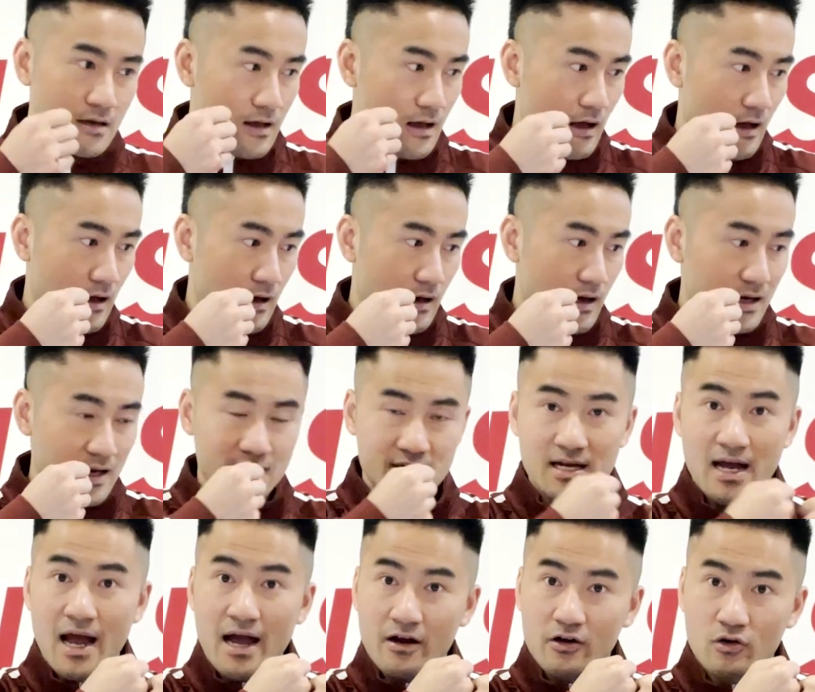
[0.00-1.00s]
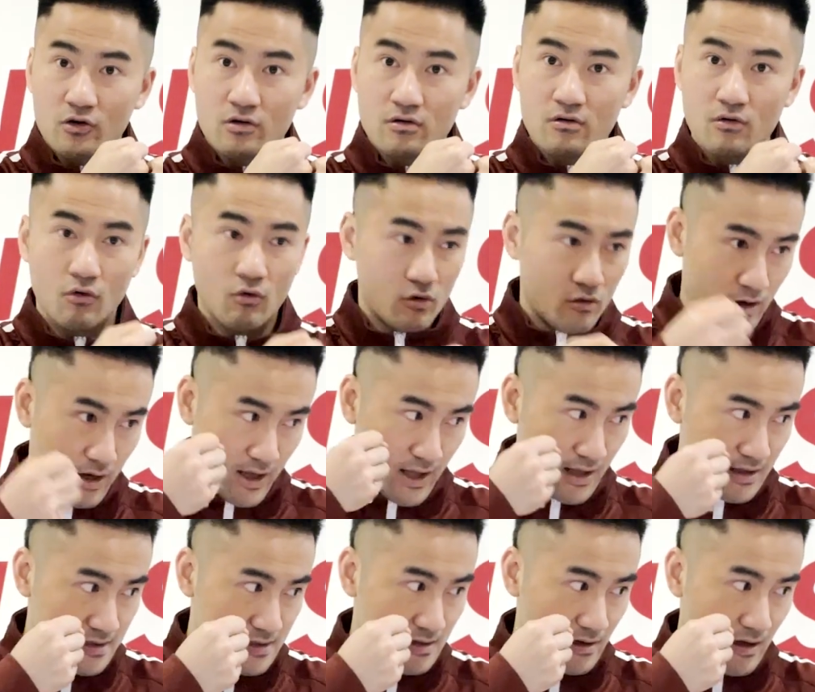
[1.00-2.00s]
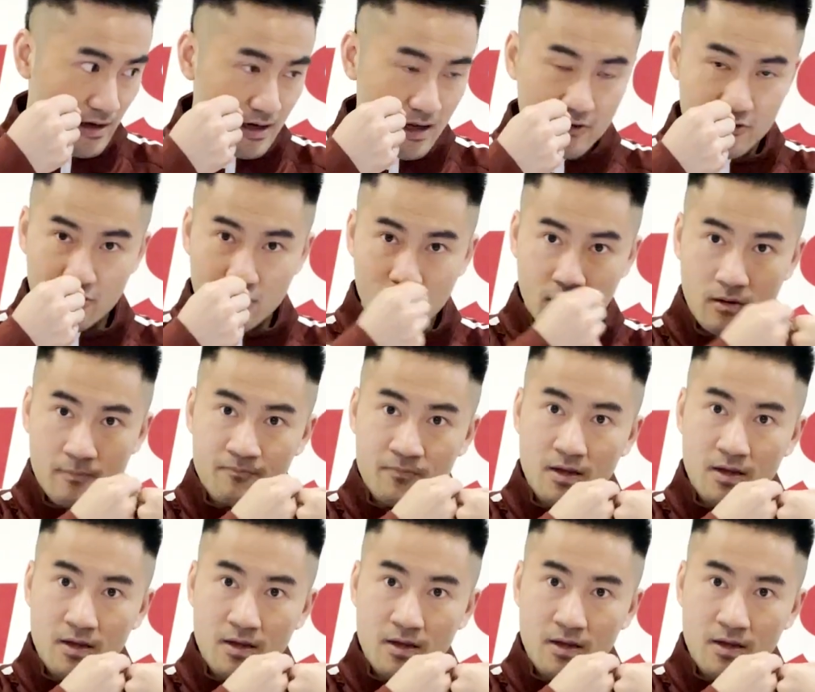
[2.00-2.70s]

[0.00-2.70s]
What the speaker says: an attacker or against another